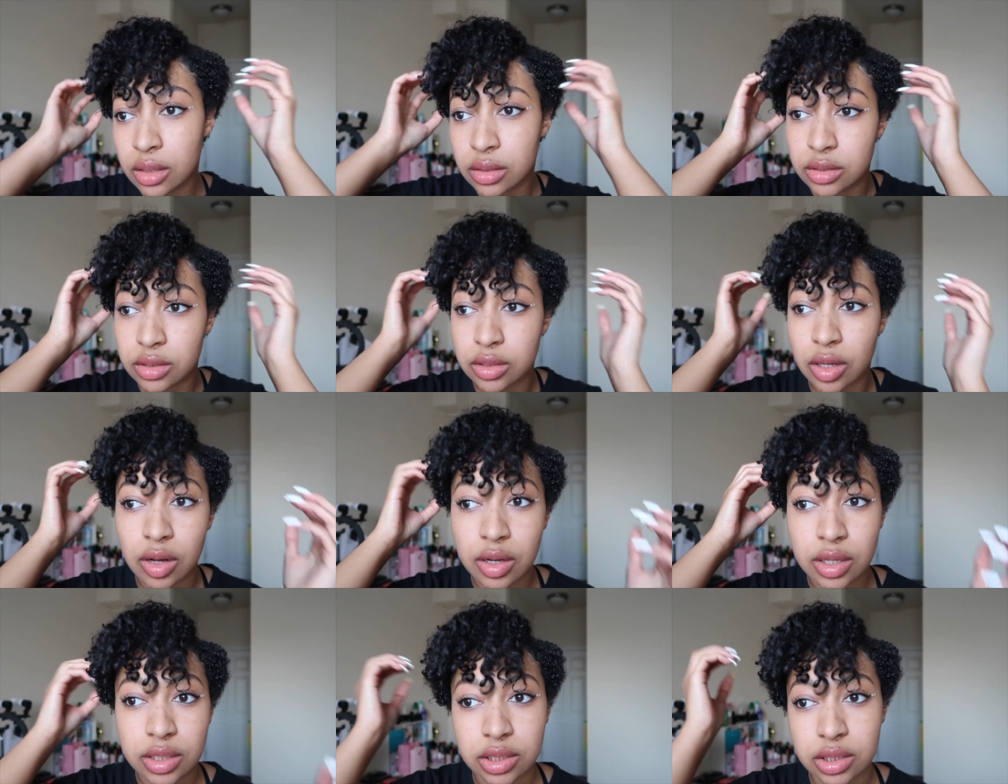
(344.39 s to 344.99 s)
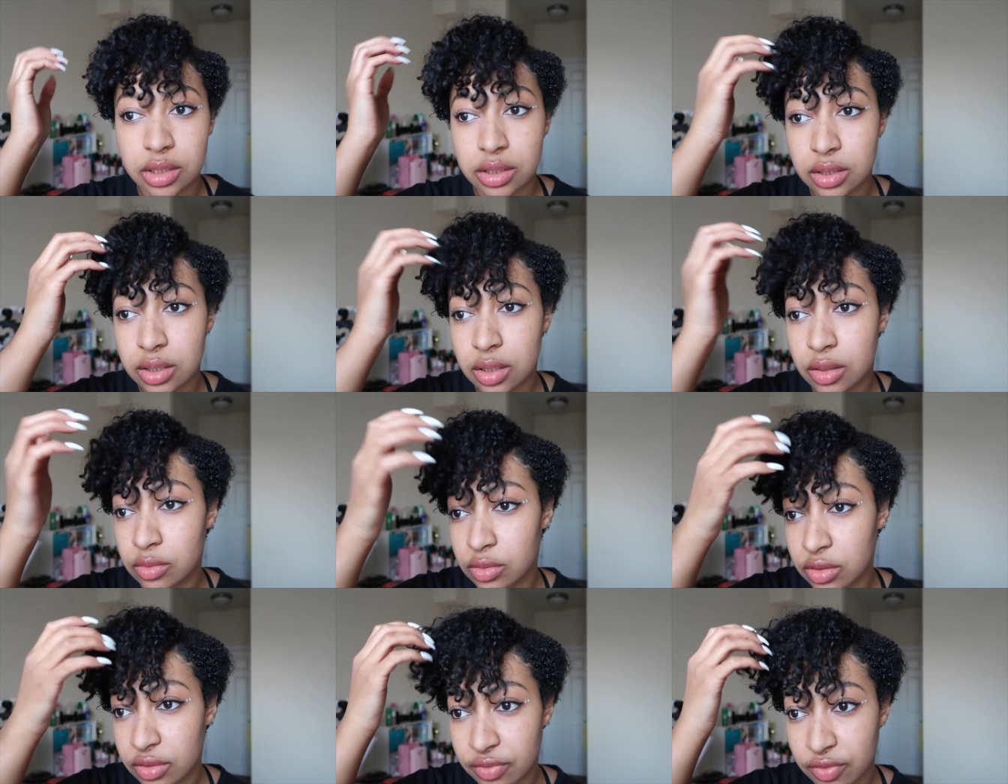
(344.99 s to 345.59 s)
As long as it's
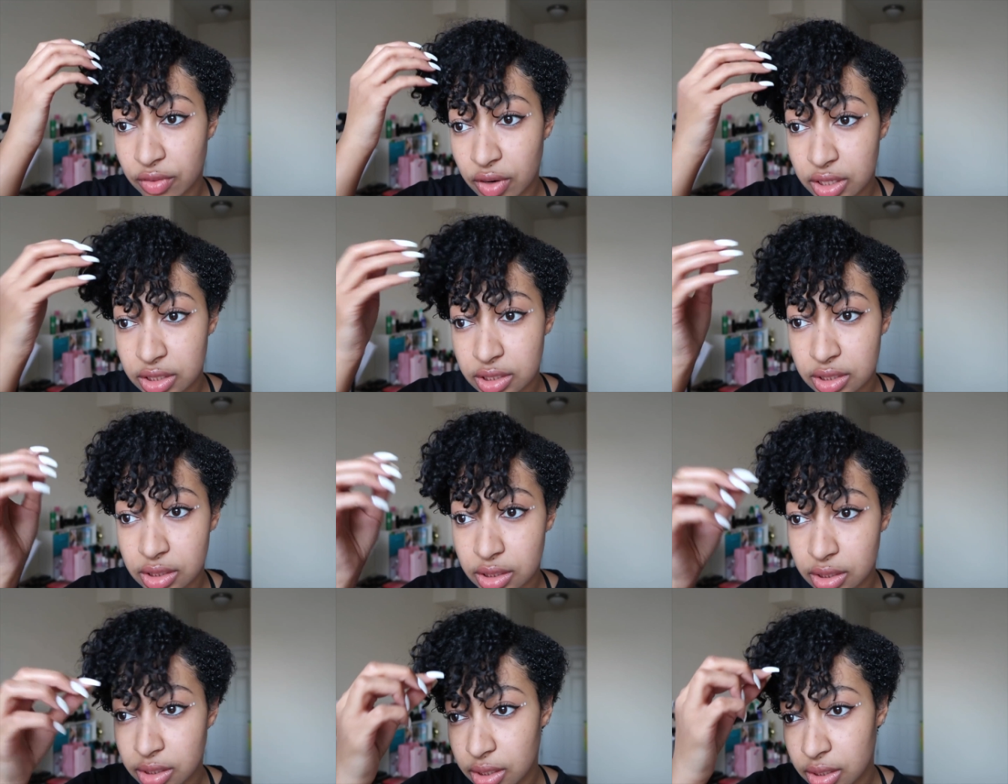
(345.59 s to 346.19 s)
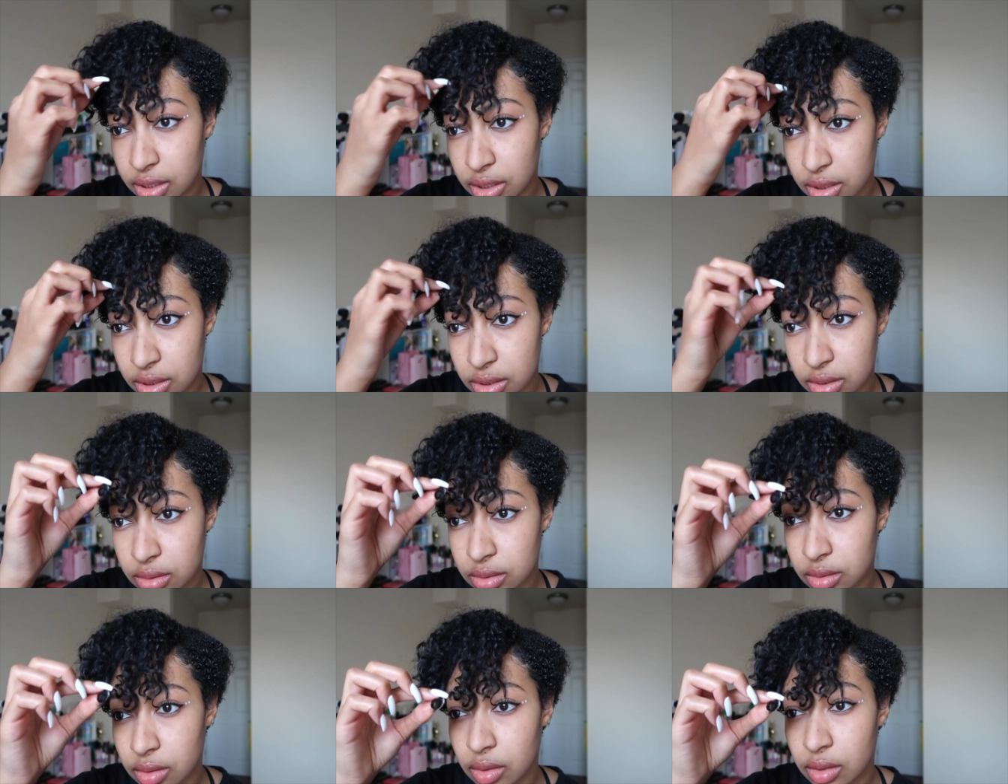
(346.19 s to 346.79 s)
refreshed looking,
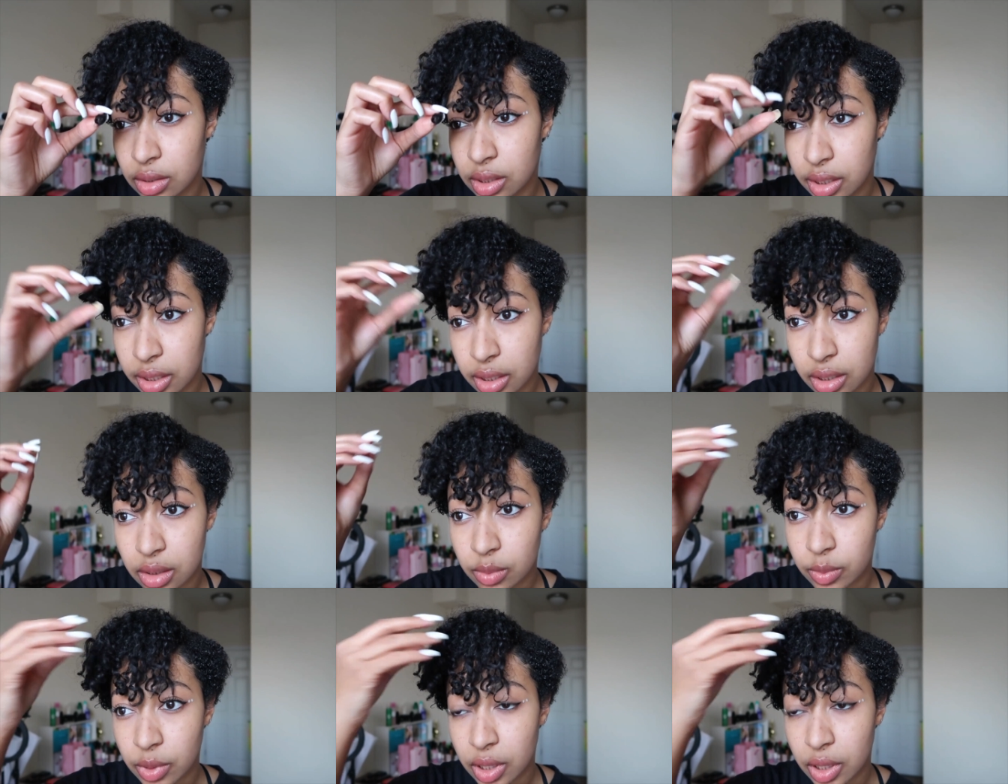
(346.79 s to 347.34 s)
that's all I care